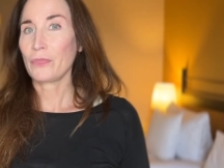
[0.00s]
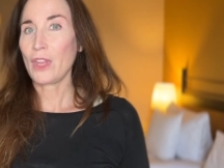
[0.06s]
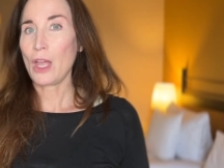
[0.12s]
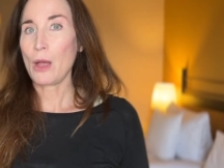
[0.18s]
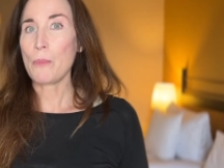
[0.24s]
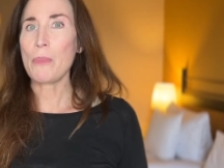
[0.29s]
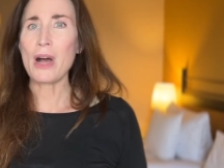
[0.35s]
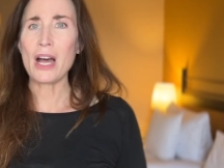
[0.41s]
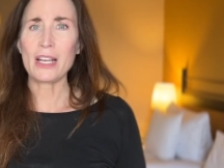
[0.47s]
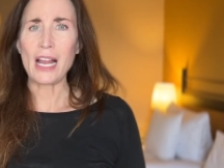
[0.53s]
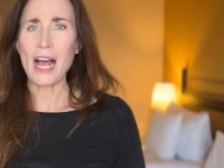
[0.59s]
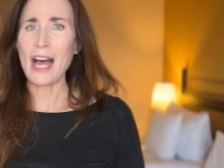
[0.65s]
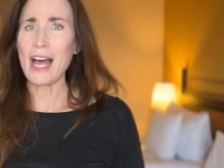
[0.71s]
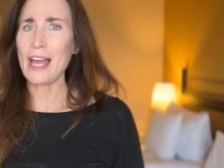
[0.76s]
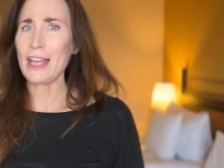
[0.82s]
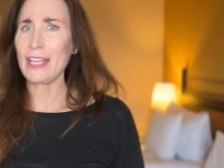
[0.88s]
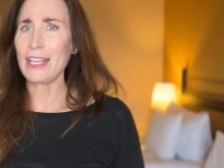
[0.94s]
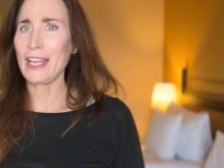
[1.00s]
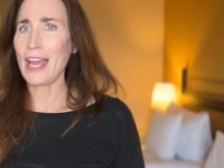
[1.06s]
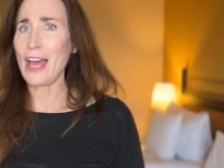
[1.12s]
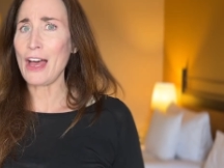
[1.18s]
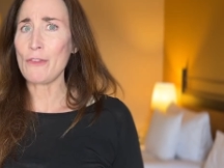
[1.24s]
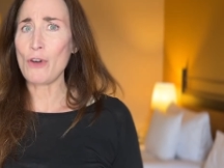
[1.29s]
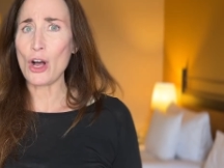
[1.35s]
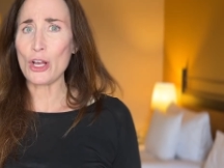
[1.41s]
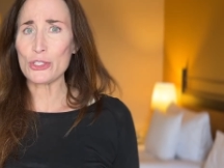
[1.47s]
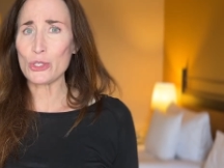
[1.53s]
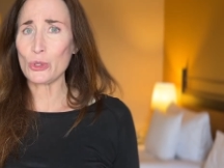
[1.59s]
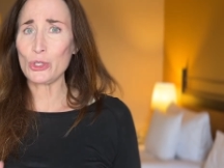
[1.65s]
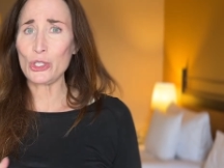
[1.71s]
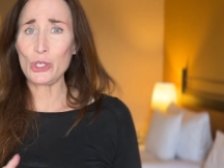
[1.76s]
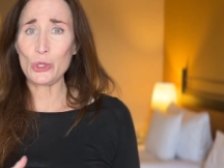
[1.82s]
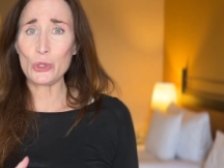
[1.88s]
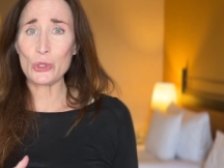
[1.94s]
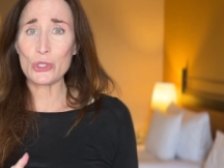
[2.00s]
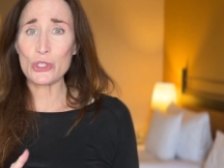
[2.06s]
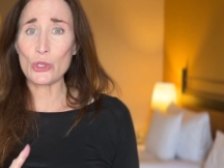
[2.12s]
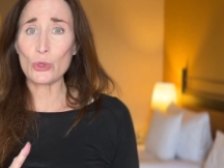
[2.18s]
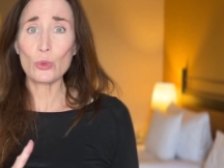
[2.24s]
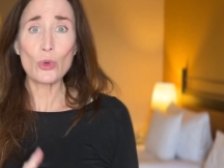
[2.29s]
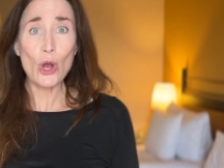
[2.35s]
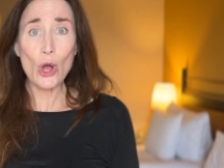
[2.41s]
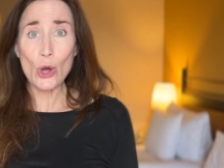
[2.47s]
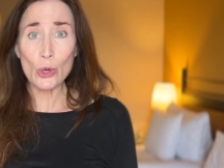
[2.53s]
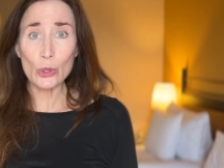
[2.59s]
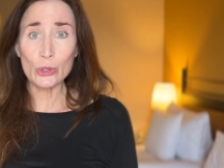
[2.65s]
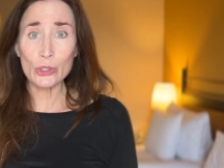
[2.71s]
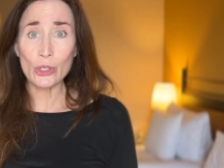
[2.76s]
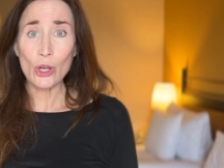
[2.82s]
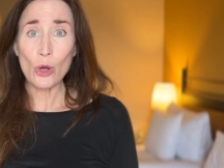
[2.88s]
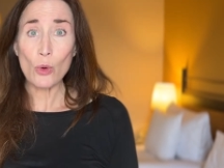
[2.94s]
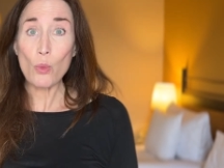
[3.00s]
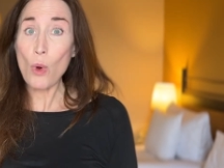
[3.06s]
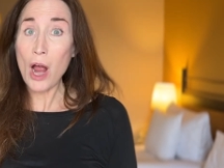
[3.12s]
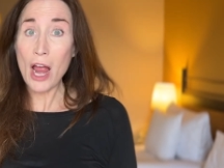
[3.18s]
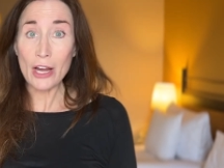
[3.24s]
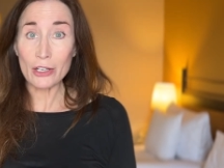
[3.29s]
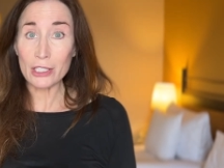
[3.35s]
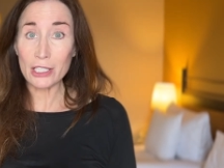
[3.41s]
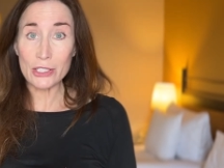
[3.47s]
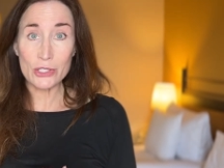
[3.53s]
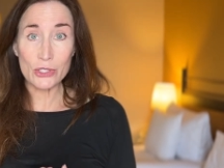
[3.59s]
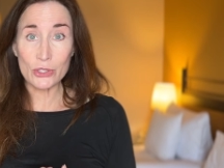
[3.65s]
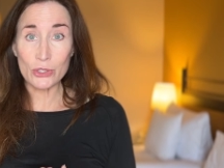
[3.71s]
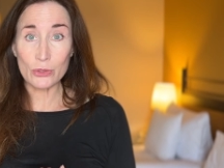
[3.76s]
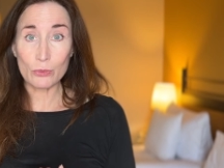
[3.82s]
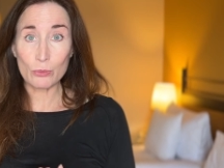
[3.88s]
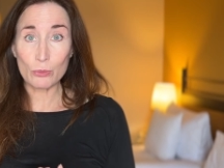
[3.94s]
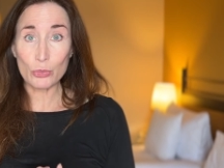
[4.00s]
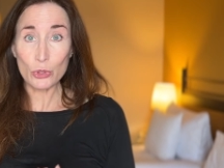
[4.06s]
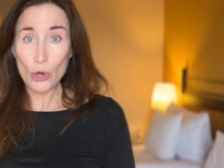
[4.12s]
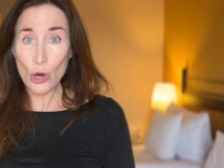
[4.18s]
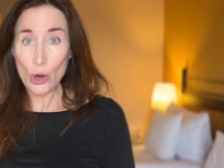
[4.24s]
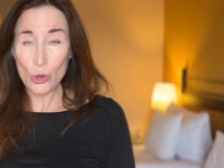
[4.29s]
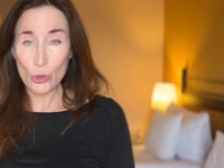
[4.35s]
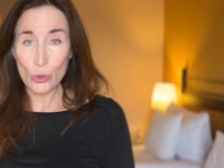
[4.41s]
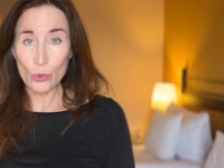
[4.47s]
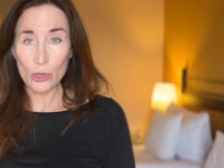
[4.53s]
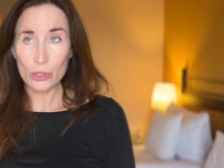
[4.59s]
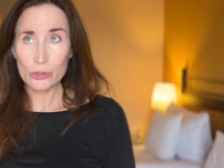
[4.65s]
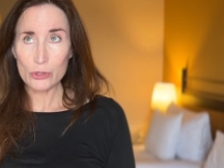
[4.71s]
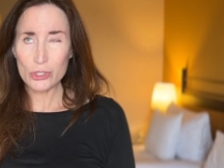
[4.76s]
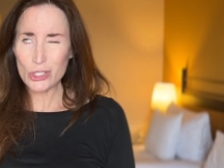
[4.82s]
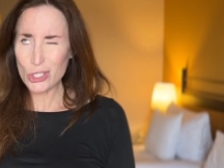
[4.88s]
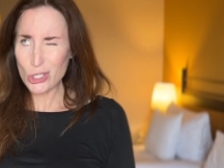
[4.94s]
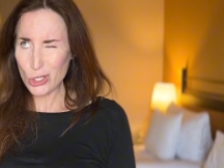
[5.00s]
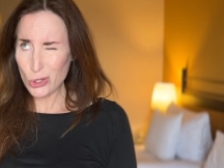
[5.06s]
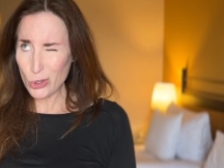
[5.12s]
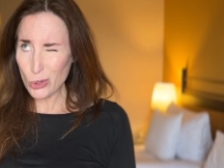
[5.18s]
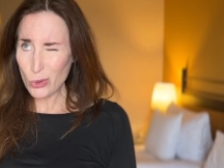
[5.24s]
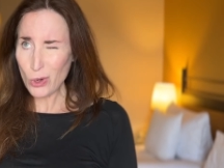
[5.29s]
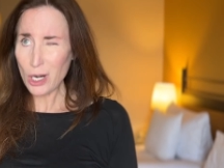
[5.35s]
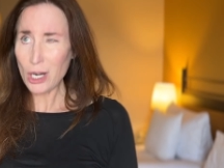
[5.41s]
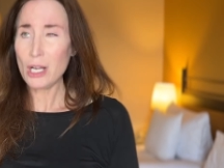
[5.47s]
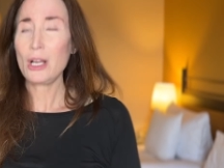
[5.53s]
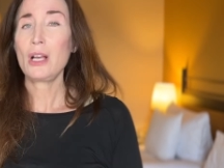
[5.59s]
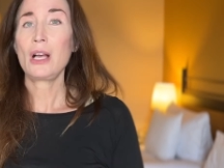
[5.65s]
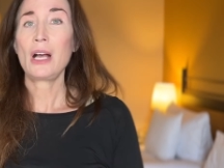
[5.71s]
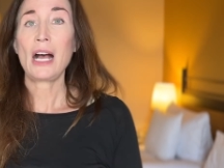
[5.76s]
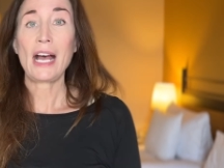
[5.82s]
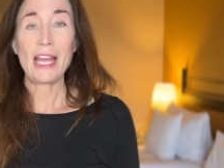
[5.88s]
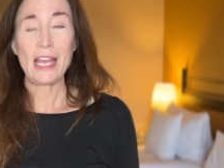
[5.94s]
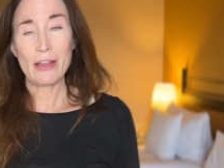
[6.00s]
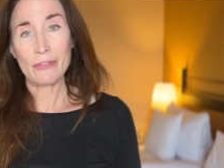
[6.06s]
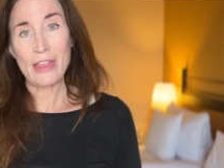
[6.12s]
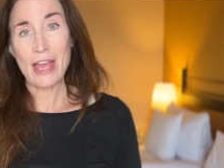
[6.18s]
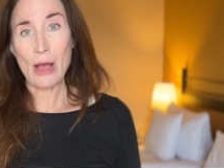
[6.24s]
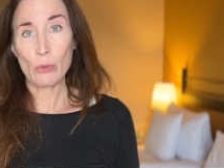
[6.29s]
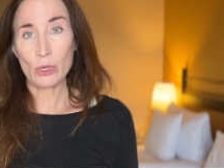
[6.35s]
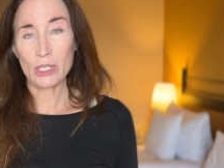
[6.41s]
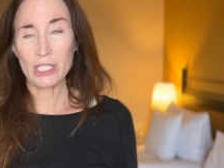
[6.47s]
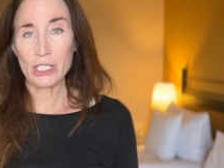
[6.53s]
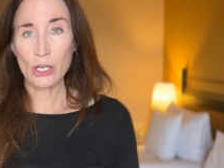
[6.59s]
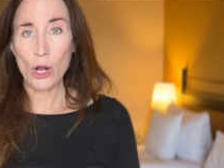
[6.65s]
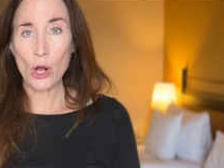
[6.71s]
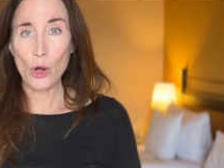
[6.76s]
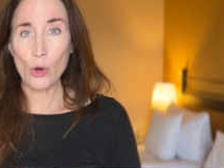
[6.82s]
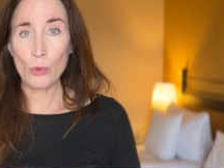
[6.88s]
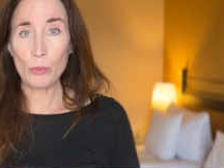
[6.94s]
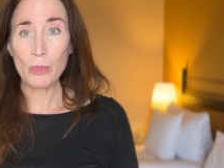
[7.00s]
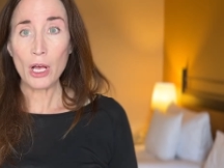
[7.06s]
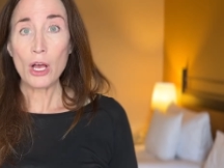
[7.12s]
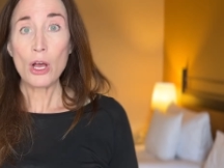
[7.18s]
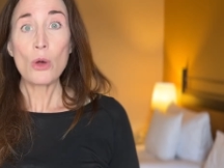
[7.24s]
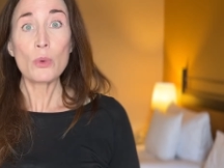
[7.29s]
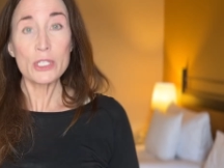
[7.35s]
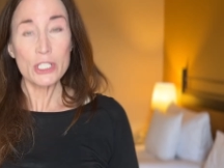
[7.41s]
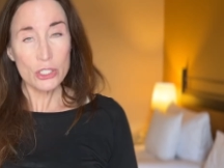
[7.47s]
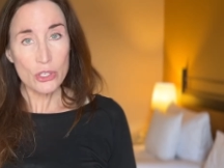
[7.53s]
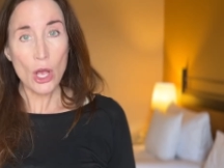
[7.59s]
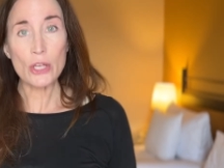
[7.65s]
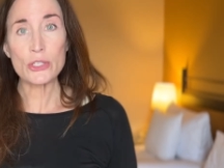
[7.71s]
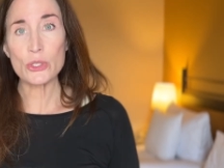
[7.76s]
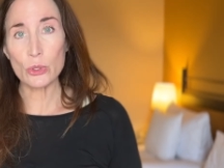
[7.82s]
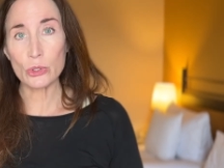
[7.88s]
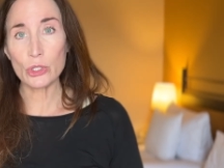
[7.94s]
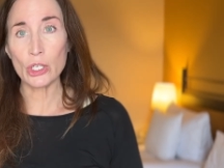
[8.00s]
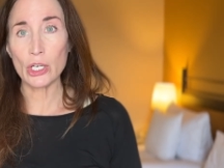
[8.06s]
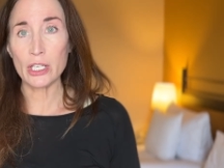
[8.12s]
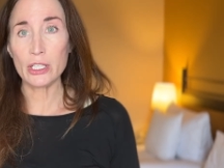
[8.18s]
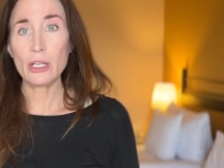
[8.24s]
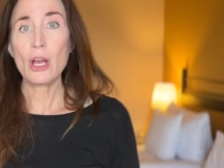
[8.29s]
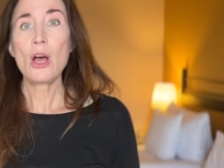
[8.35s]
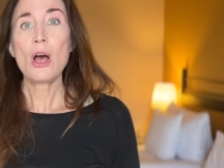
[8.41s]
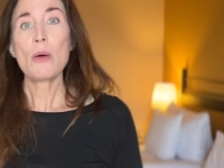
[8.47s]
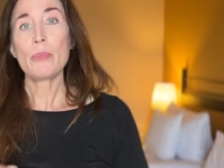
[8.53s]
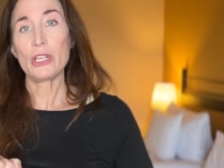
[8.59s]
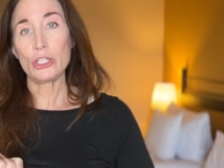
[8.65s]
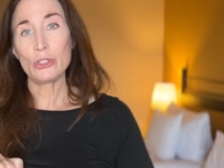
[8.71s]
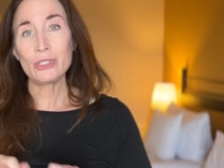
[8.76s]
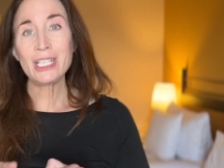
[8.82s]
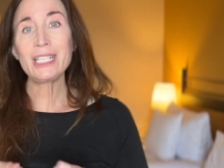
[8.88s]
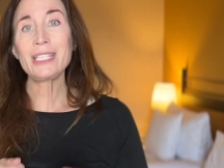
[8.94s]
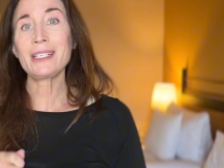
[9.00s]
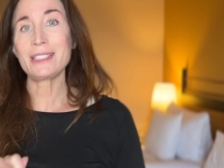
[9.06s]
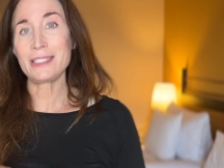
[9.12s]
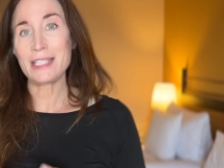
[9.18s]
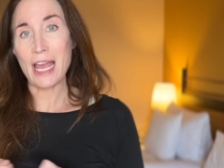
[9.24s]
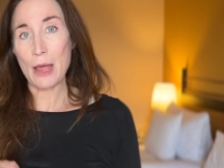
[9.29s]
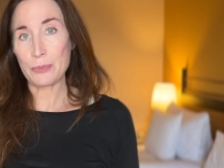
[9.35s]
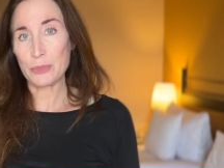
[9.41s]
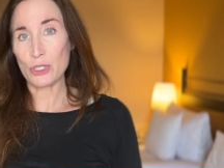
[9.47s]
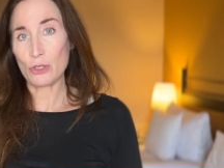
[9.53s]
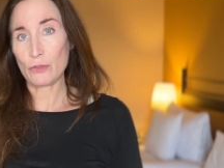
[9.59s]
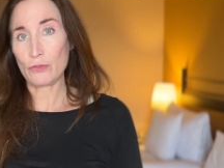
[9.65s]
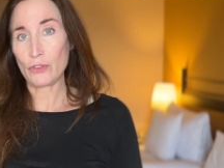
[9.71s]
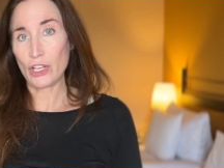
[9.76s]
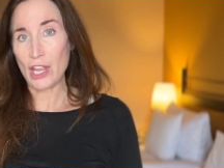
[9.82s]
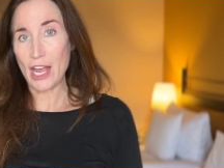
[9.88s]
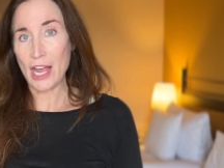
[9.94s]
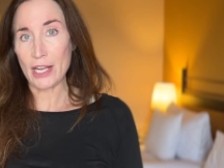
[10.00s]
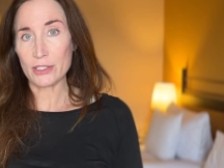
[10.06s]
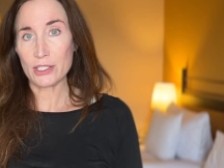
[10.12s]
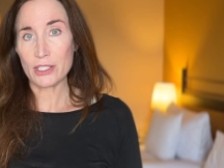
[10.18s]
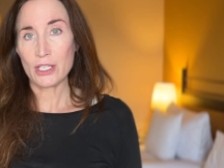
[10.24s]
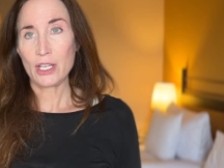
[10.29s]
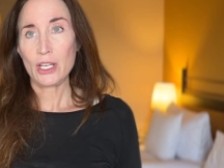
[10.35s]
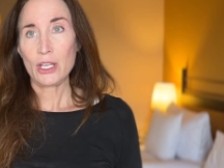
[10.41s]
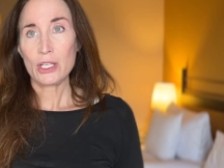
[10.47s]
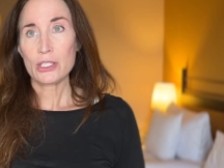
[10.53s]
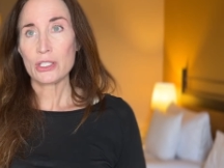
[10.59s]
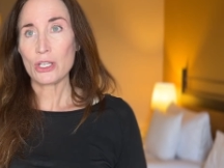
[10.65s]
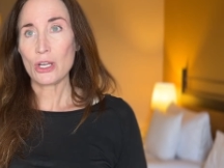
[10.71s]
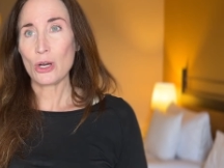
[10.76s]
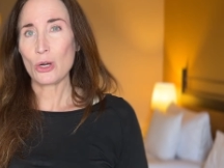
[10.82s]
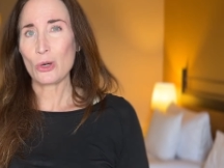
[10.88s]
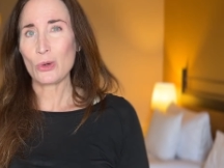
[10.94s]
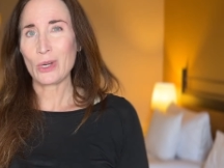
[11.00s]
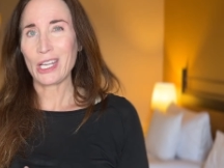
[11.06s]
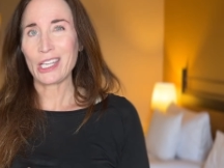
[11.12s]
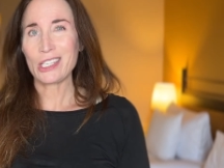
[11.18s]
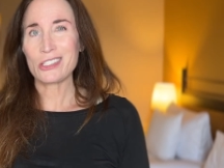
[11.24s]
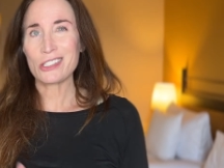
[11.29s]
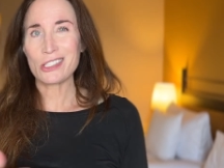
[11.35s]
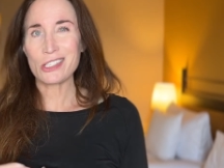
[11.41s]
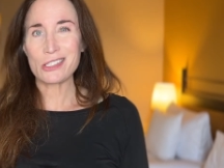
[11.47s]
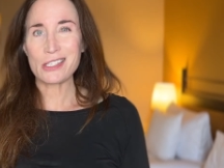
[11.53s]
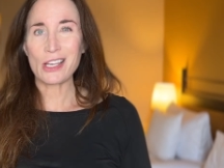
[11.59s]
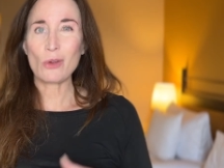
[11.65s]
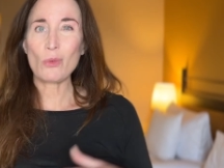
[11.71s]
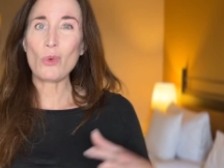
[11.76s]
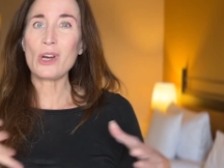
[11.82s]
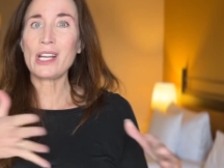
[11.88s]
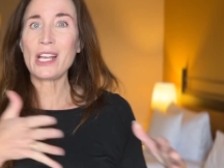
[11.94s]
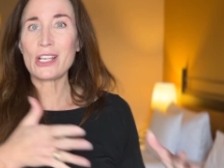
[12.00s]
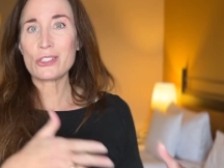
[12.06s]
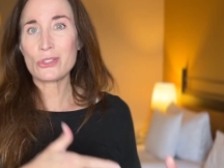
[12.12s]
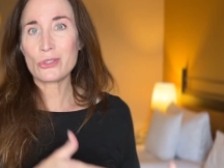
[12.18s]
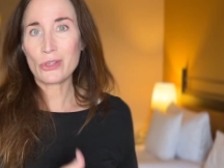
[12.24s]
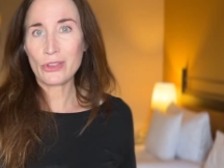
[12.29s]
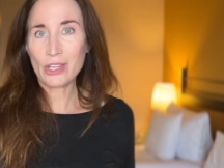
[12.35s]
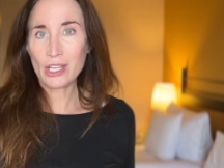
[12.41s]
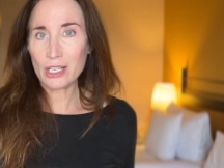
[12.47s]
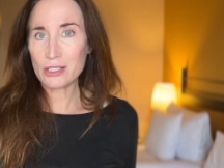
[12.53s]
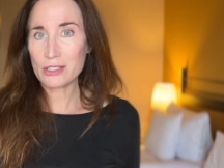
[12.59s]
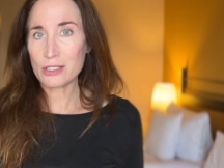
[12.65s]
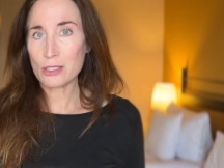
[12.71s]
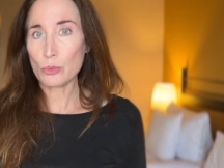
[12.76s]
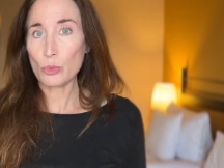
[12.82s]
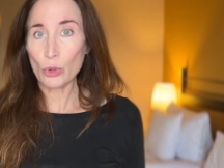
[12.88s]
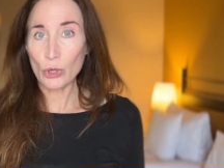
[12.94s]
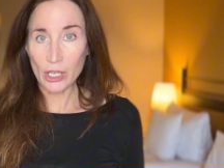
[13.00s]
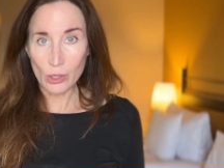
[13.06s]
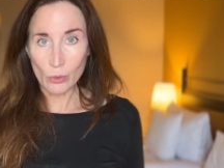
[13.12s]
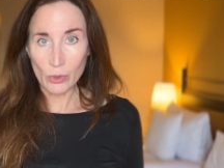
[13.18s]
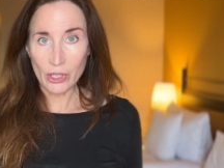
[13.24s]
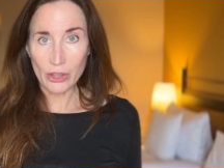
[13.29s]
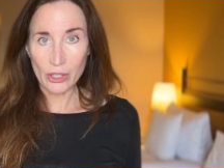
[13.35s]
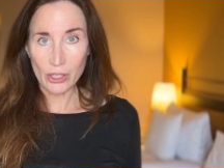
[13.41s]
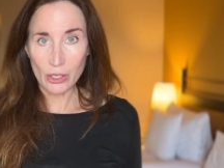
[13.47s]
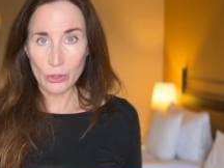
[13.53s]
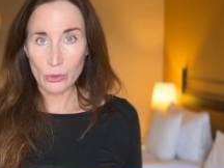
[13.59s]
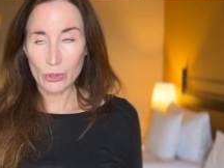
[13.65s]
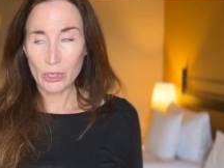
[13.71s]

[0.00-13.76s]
But I have also used the Rode Wireless Pro 2. I have that one at home, which is also good, but you need an adapter for that. So it's just like one extra thing to bring with you.